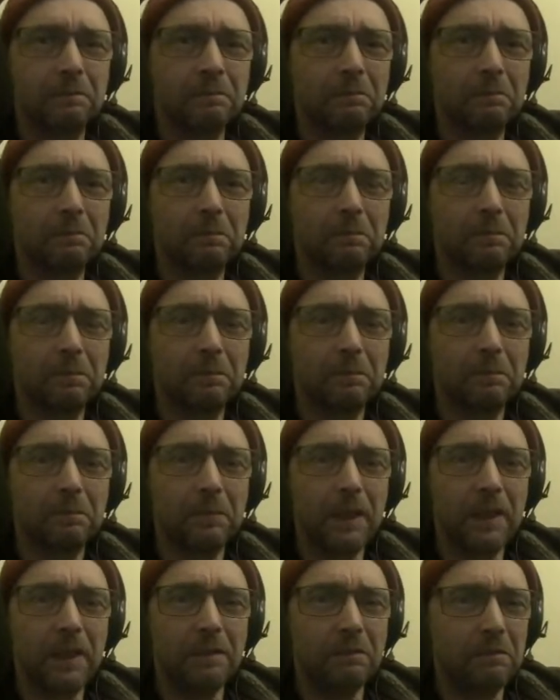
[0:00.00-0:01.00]
Were
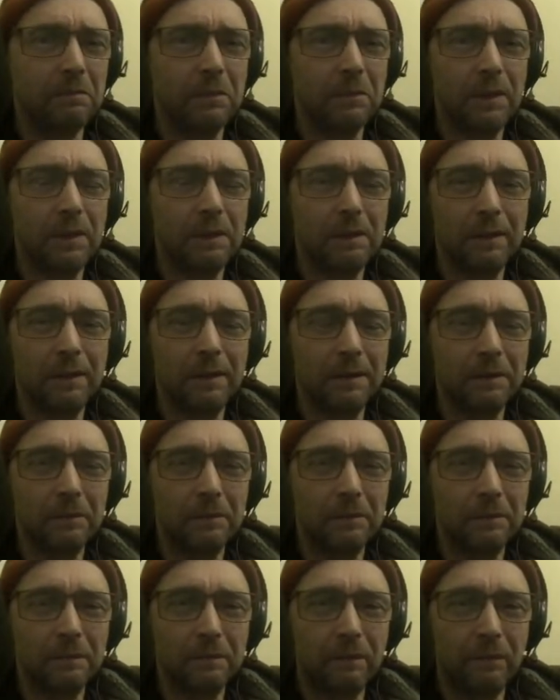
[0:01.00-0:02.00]
you living in a cave
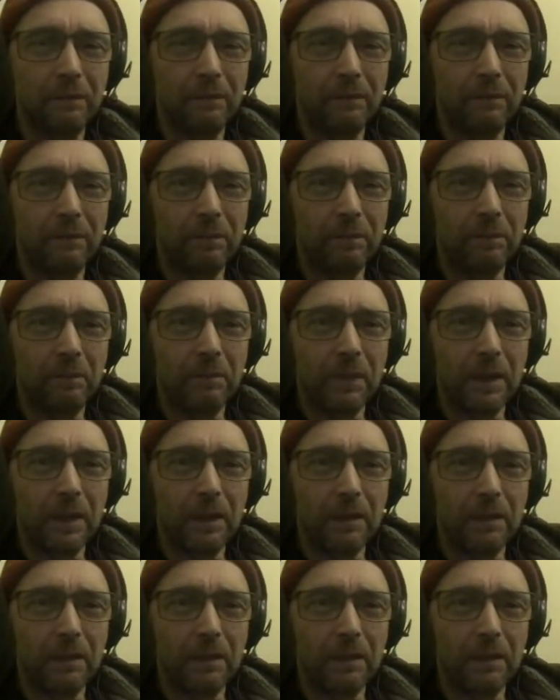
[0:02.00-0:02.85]
in January?